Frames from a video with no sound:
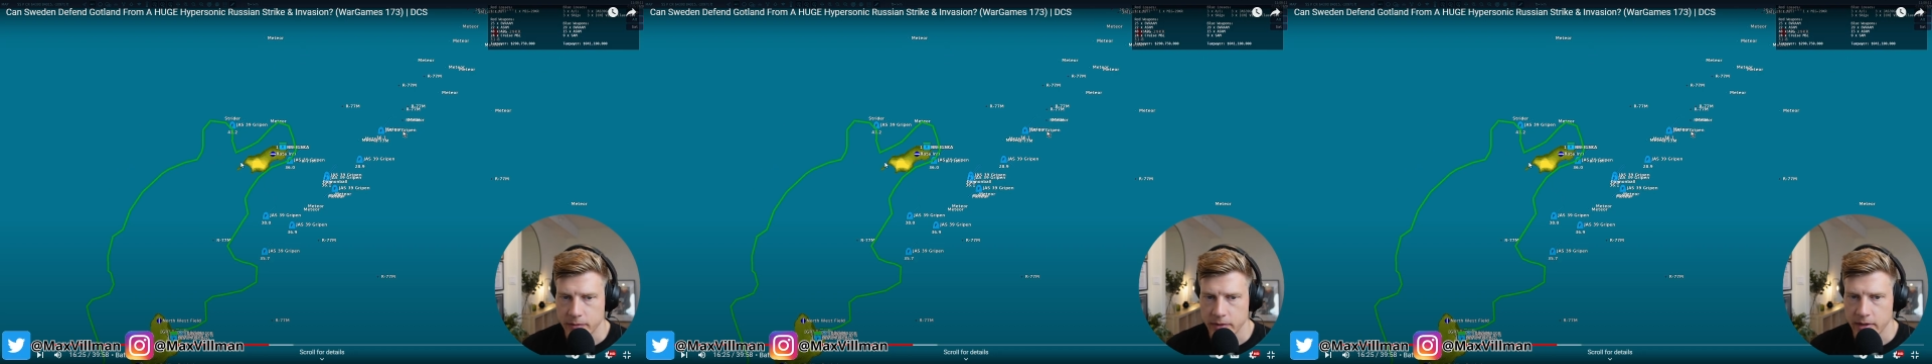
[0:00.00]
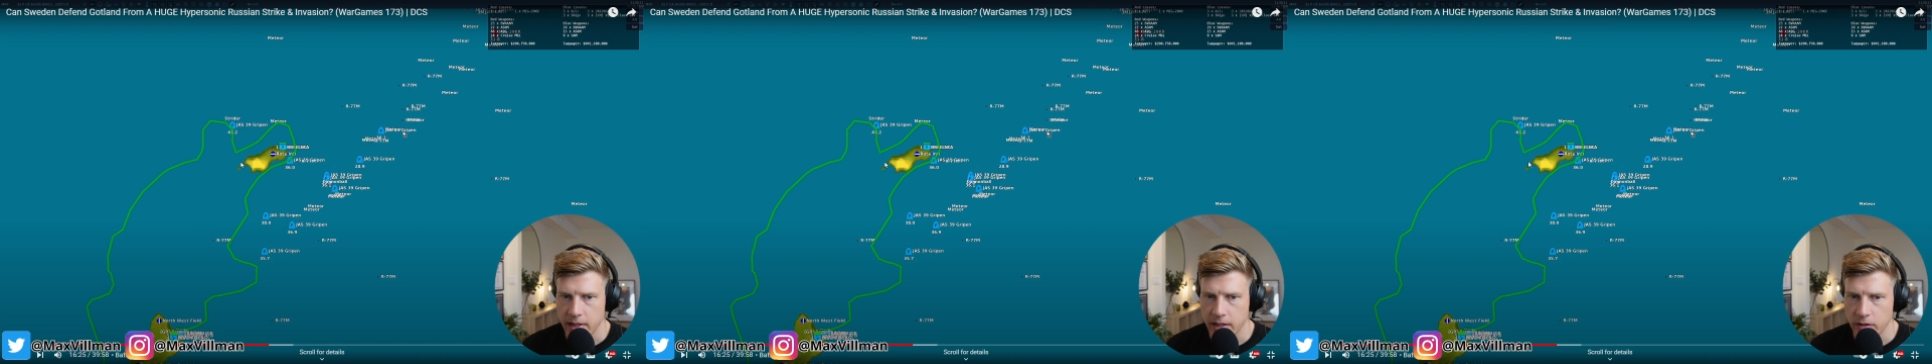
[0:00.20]

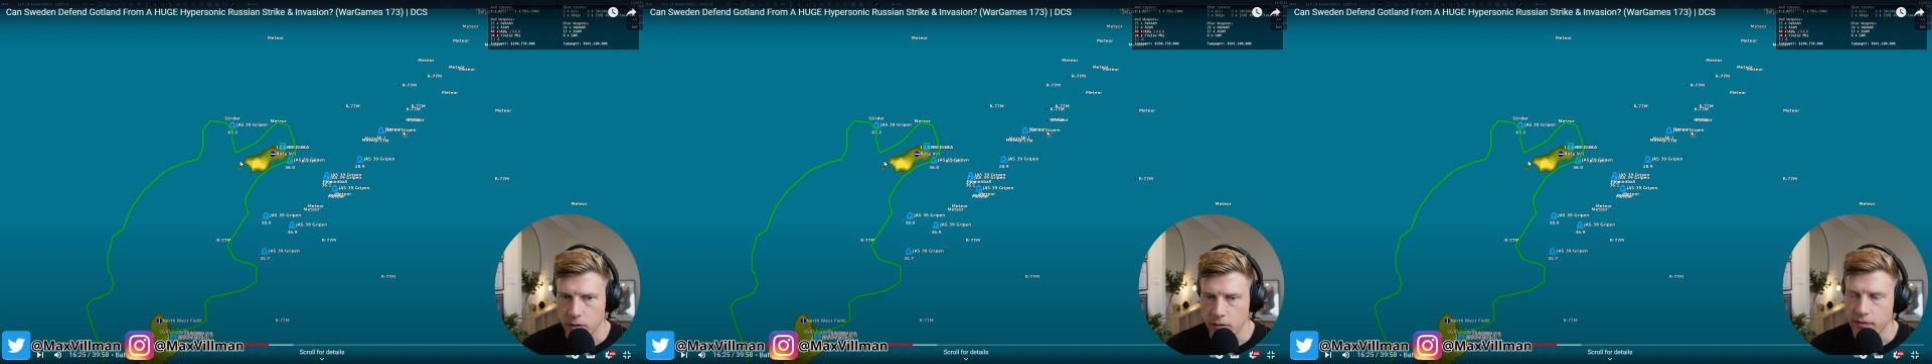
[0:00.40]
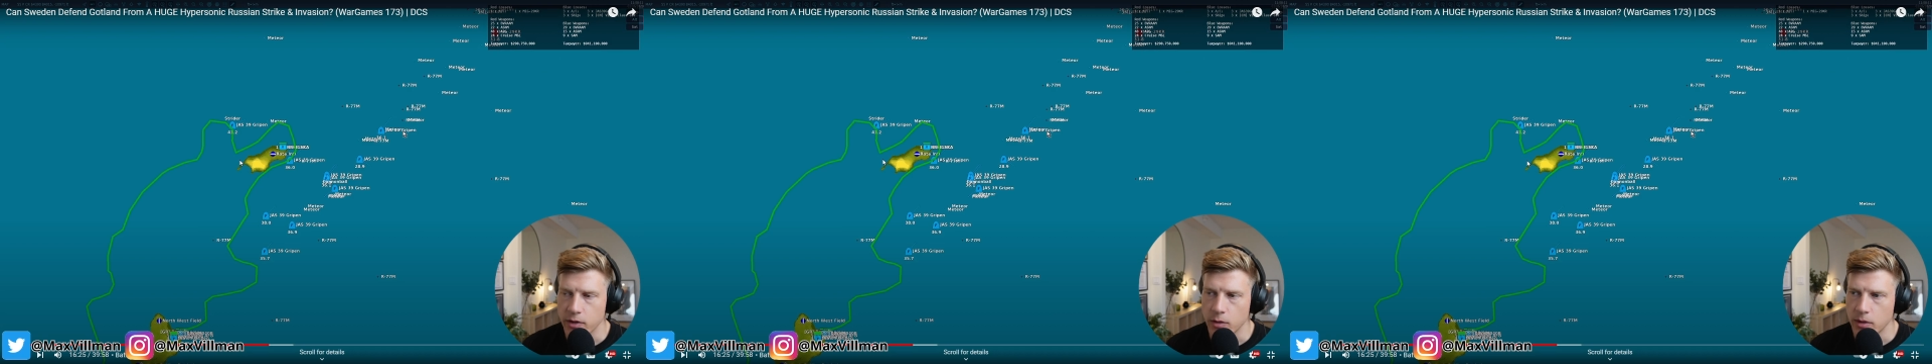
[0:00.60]
get
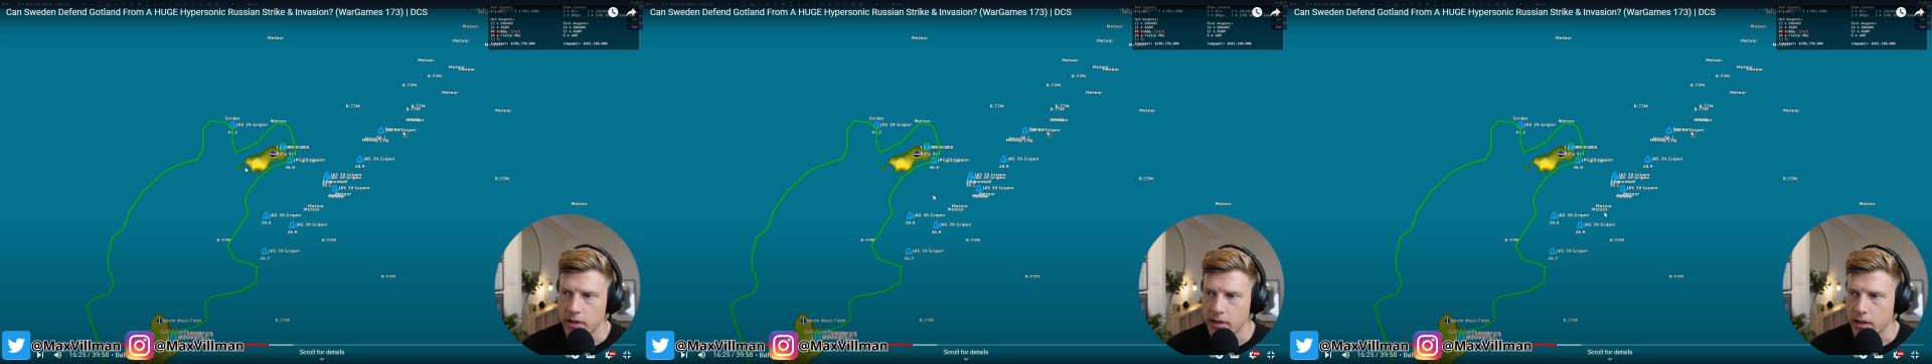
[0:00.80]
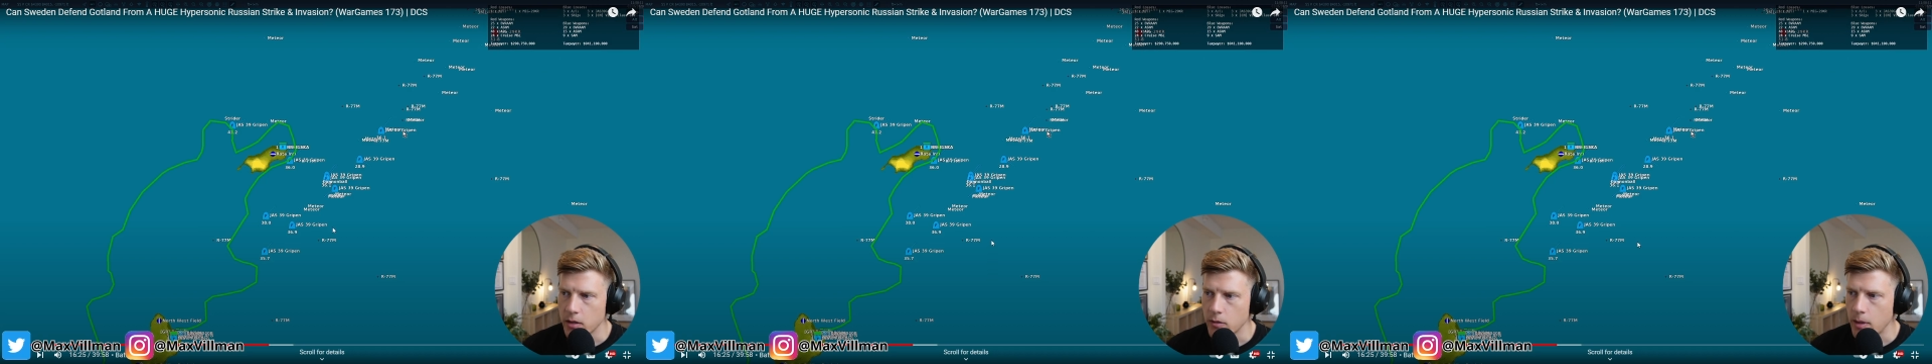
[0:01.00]
new fuel,
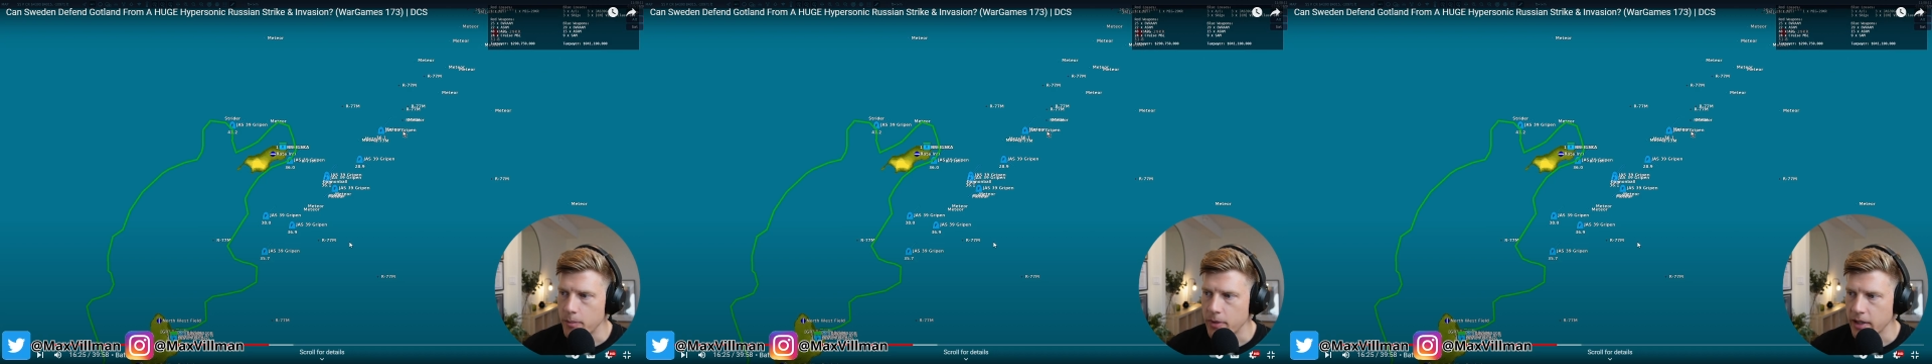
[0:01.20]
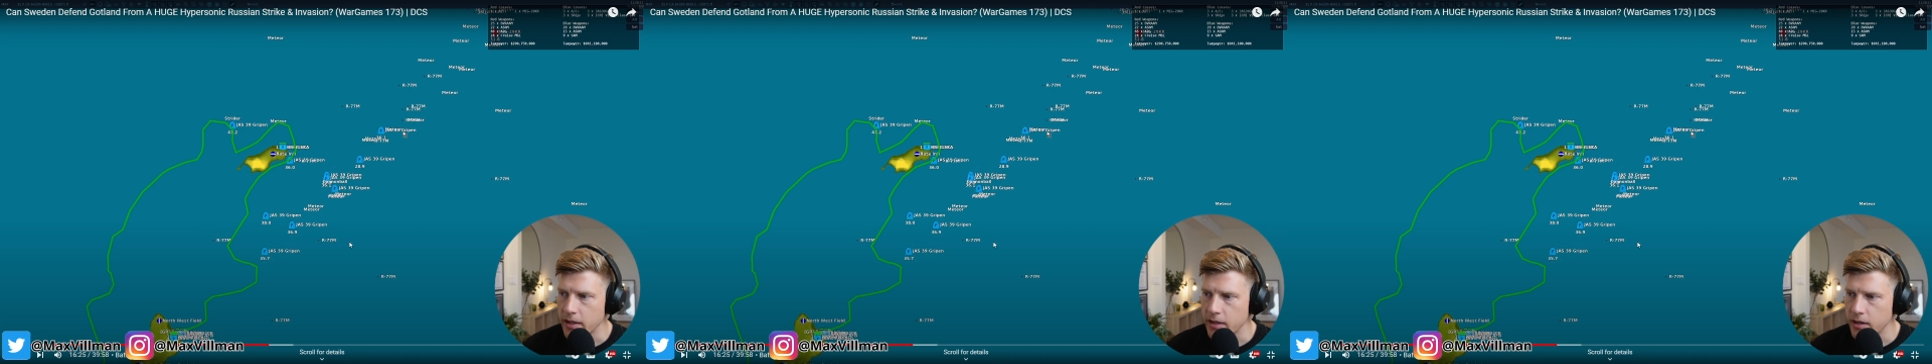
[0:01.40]
and then go
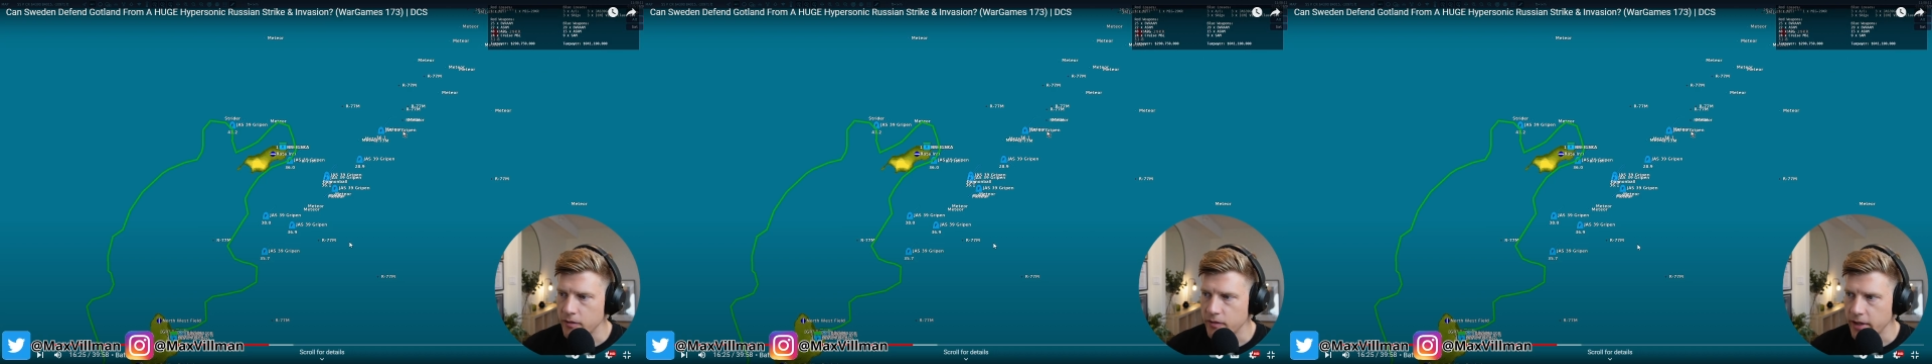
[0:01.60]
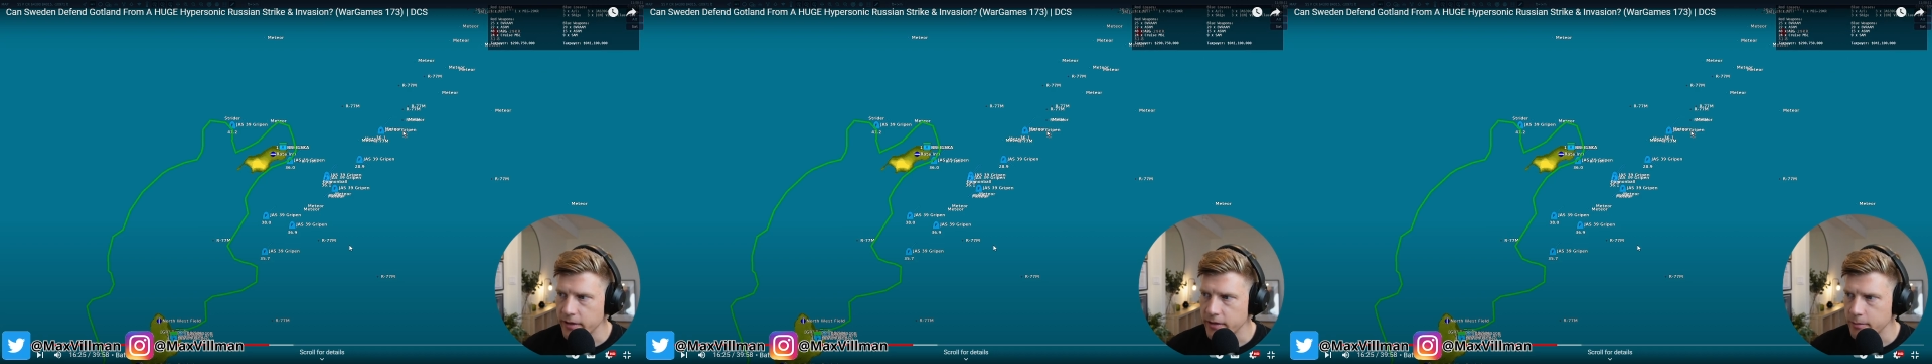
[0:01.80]
up again in the
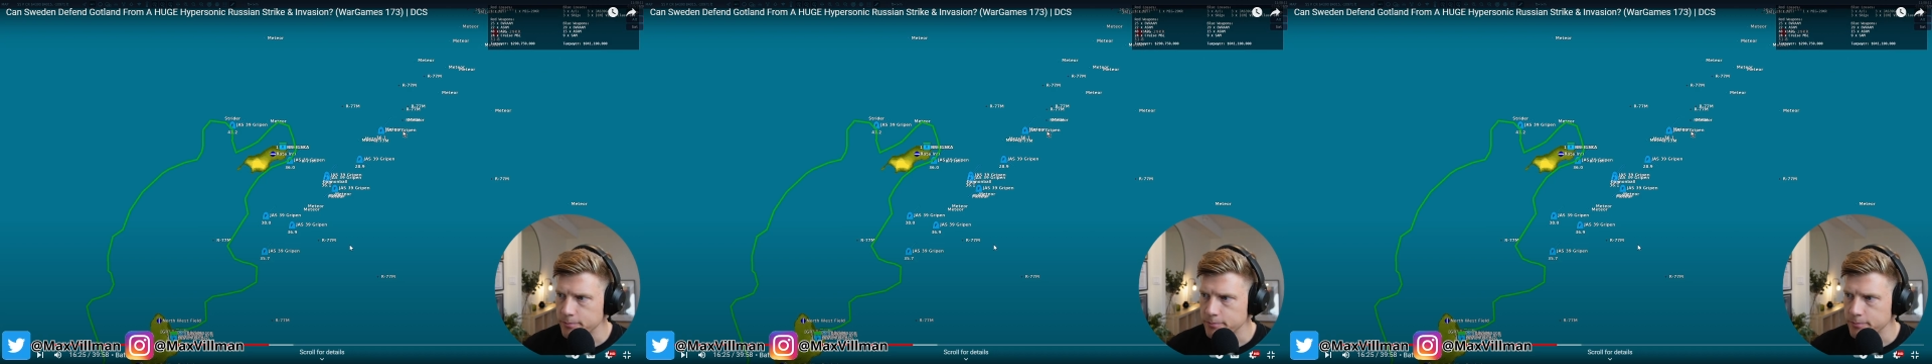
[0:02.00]
fight.